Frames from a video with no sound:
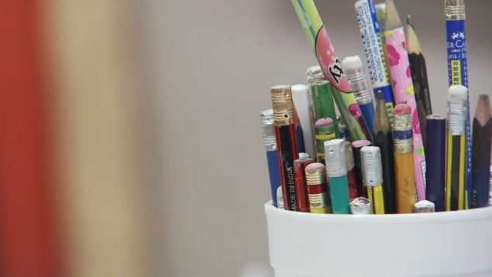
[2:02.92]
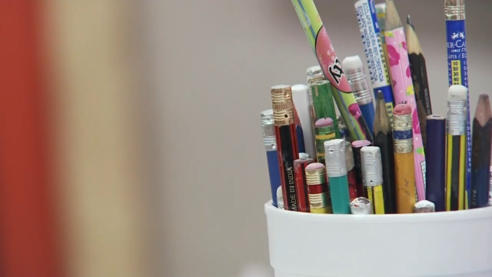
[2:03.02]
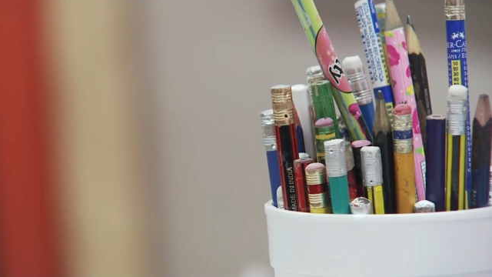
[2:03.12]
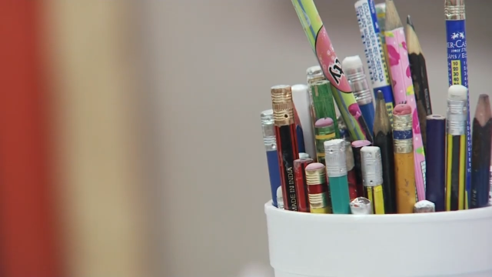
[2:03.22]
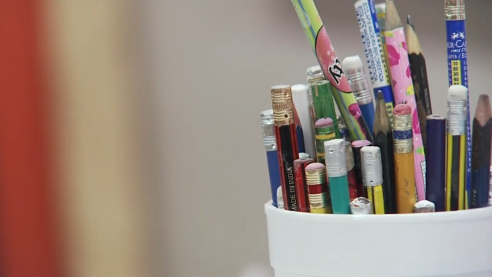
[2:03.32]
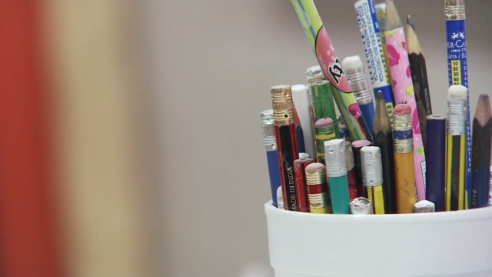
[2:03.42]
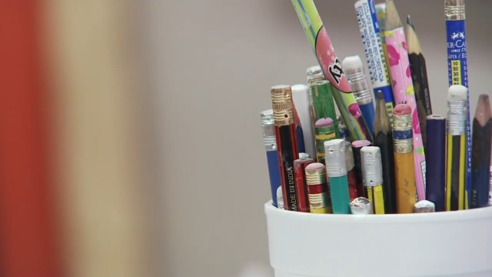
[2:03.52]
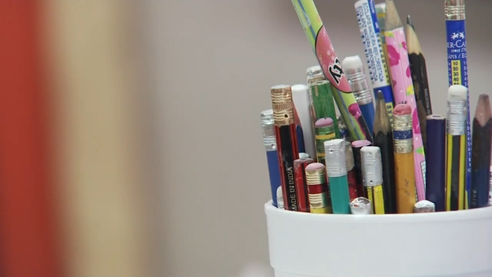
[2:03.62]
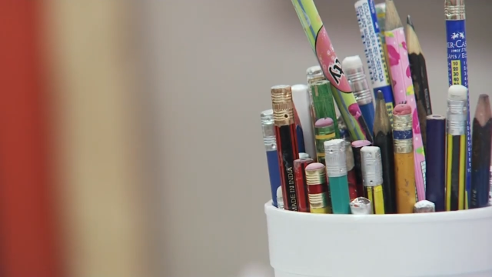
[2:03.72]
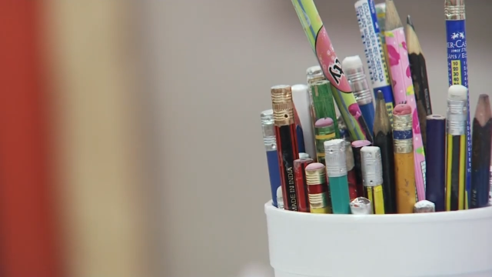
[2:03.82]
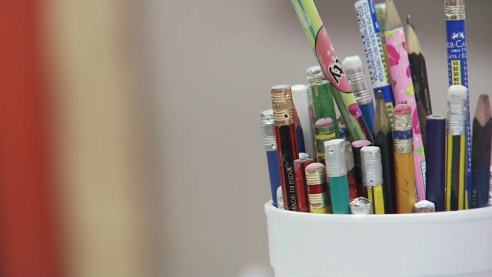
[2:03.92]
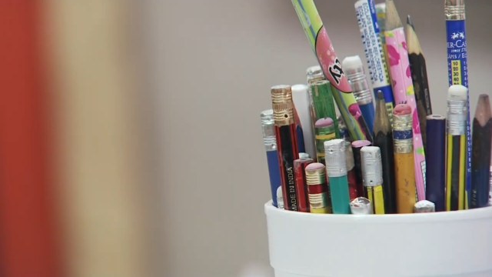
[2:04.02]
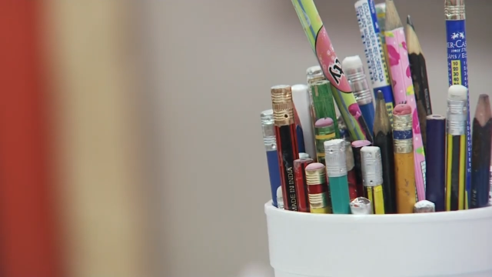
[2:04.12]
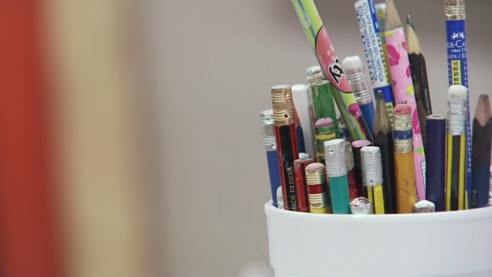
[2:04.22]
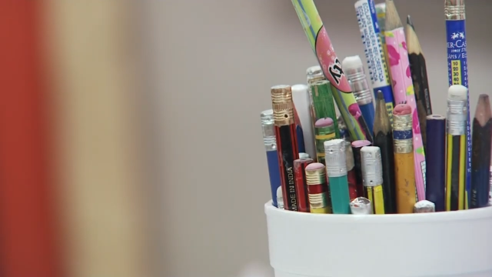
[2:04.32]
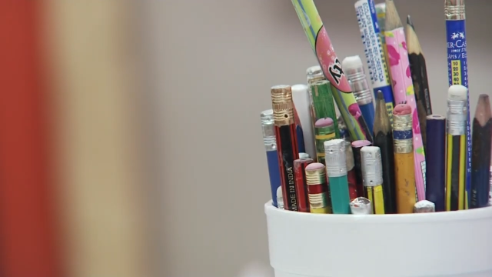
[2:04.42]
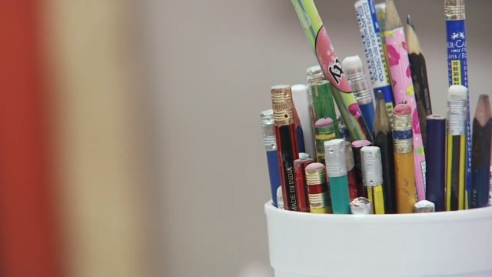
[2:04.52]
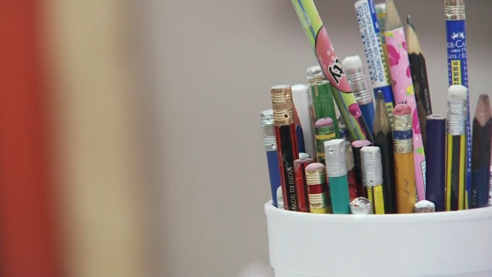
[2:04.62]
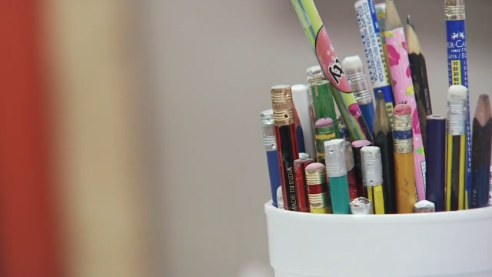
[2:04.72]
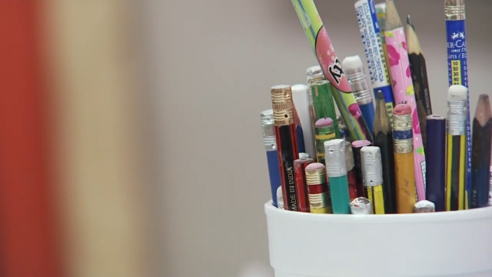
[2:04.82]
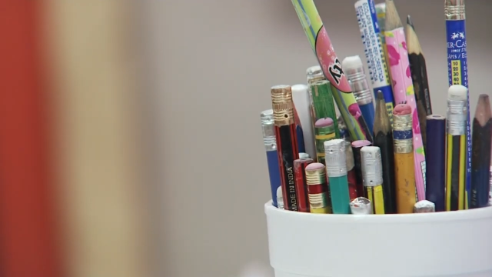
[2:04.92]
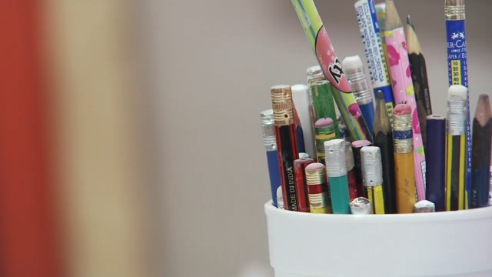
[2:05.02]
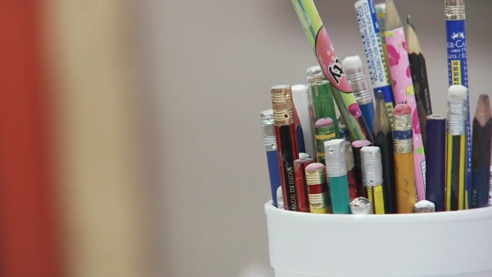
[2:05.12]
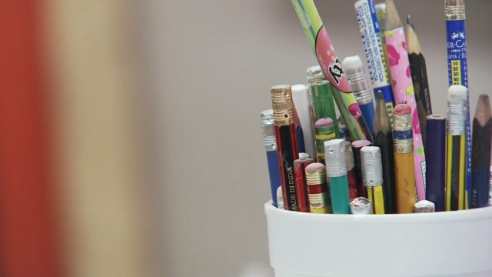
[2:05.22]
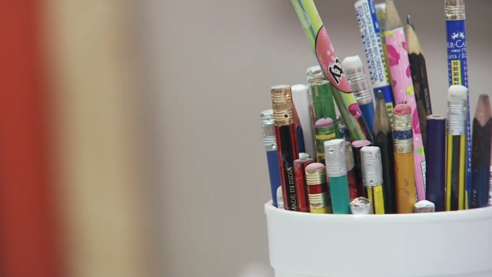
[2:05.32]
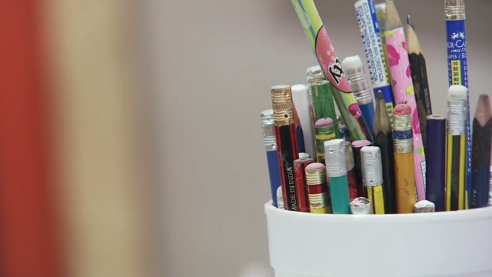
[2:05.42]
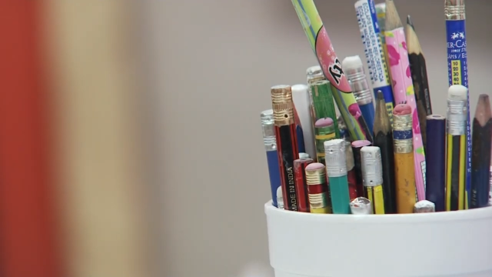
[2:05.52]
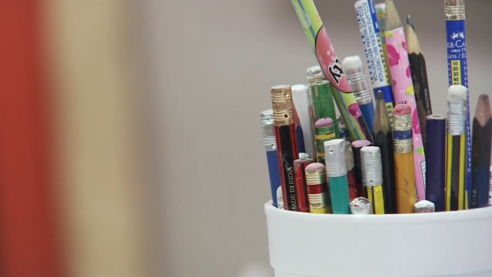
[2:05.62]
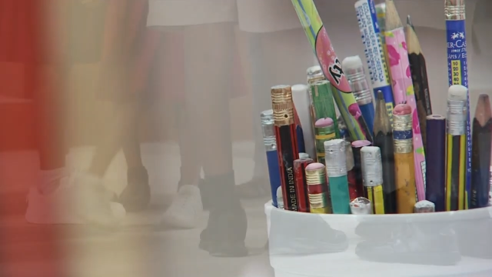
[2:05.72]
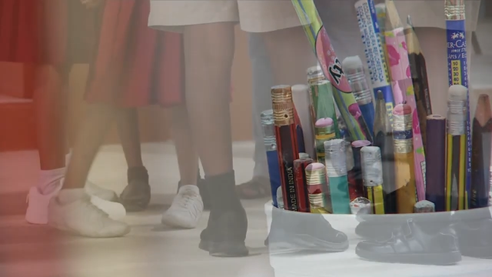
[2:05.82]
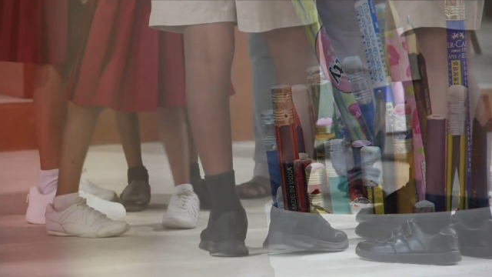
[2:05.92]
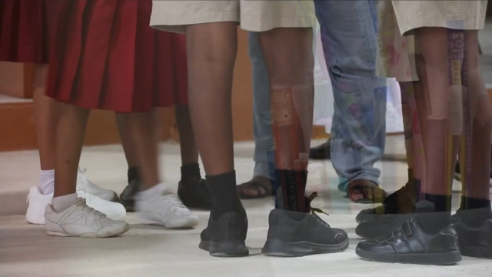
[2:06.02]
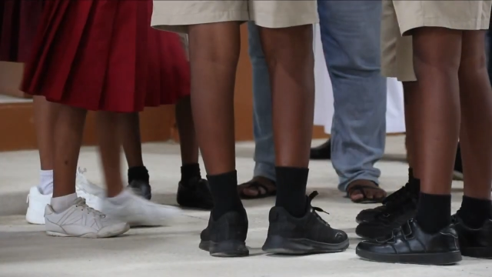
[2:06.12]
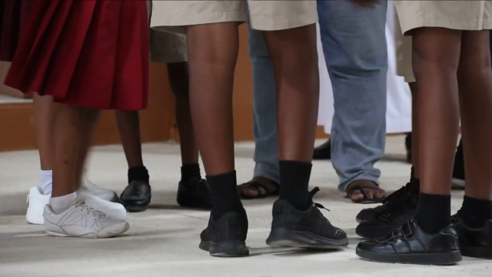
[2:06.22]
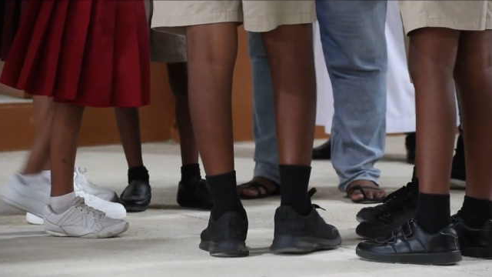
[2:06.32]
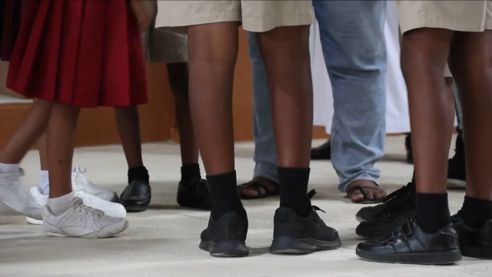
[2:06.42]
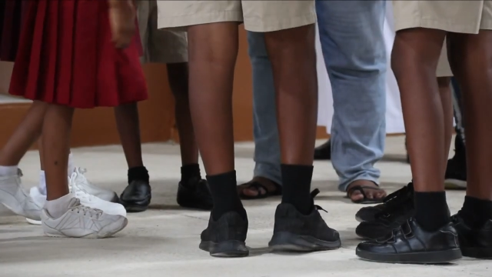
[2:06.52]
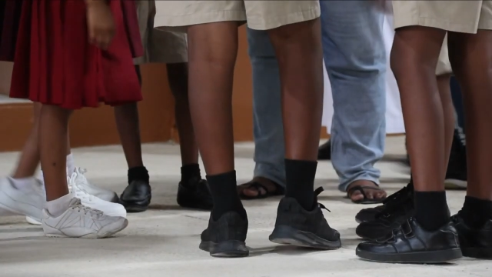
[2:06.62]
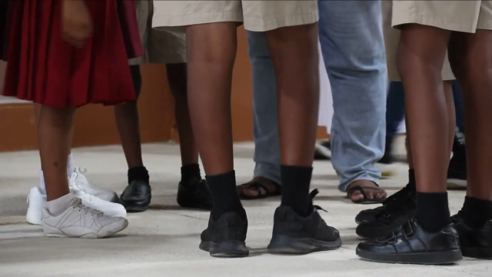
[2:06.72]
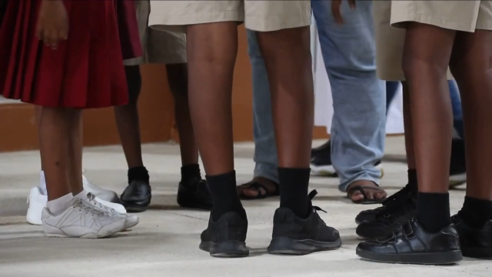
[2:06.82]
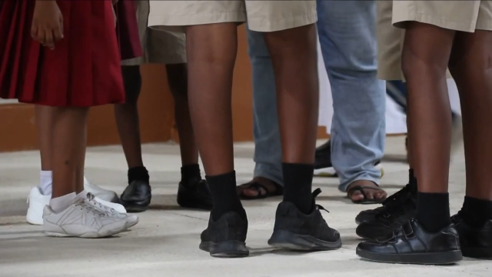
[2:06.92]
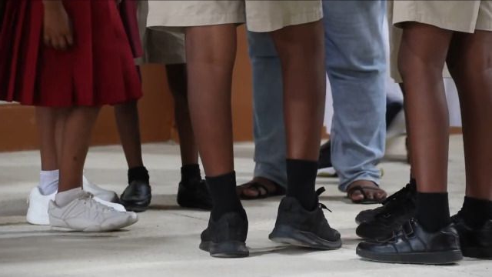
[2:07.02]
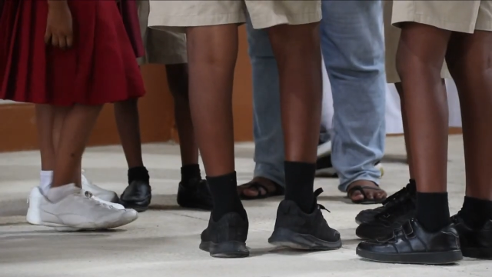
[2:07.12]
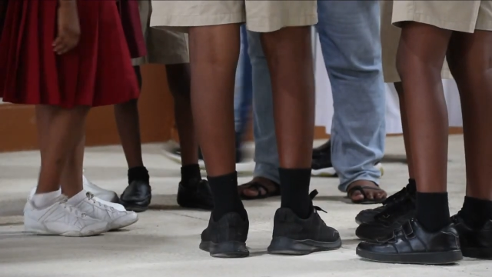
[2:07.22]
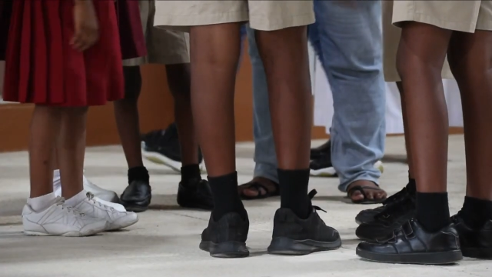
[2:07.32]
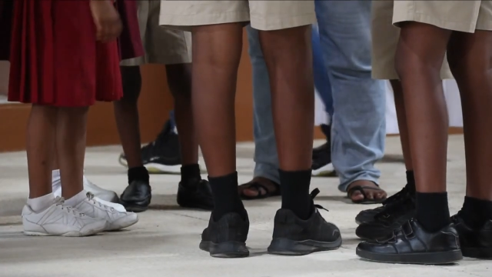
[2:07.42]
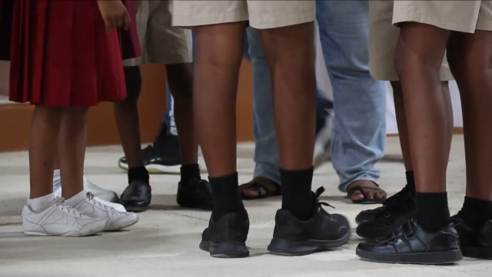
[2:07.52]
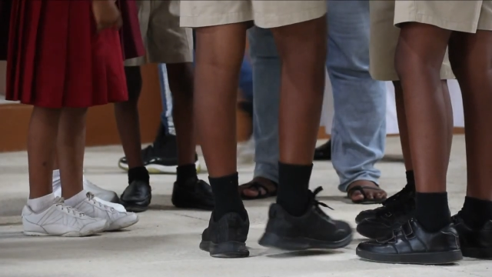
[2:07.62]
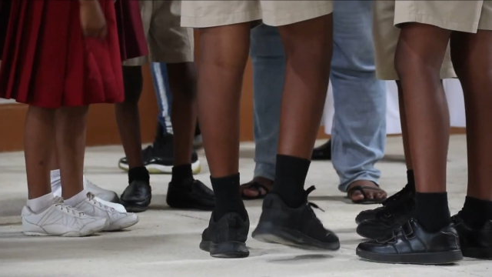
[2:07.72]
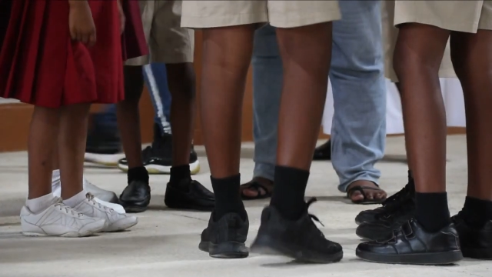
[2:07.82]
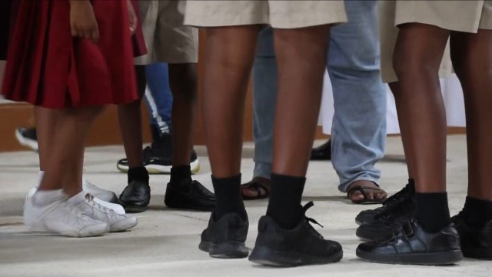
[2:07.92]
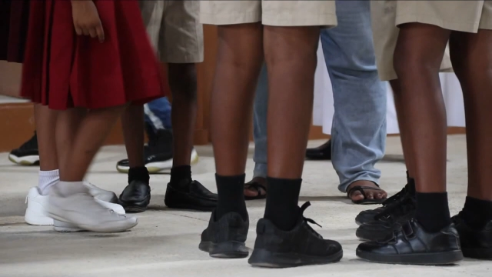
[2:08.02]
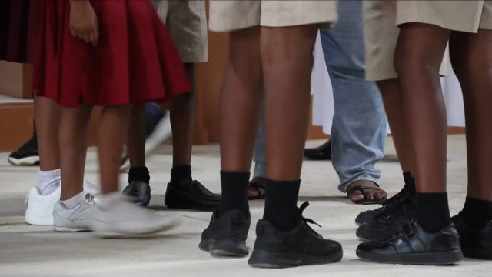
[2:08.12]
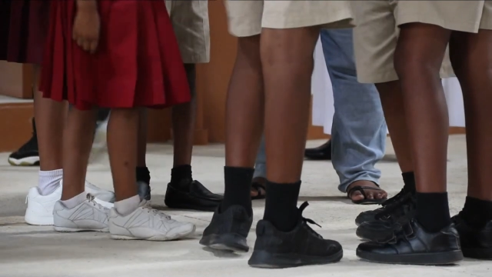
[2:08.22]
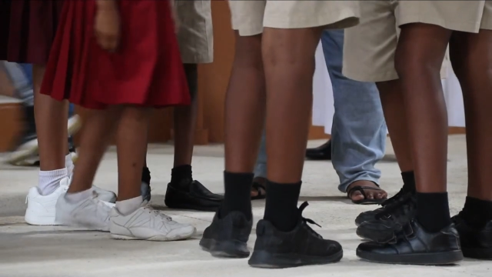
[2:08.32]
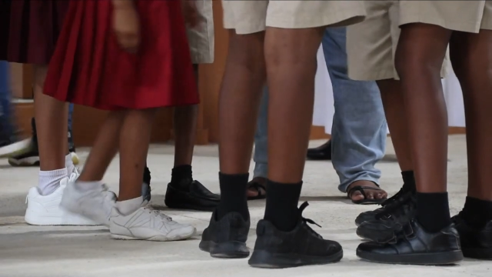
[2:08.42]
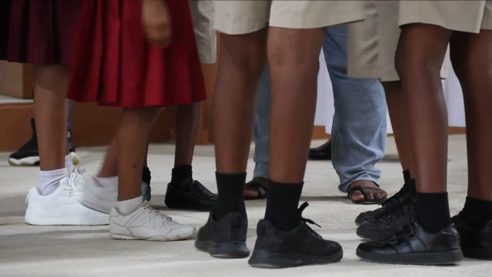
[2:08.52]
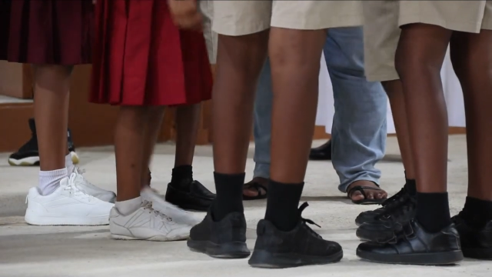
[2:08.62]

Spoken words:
Nobody's mouth can be seen.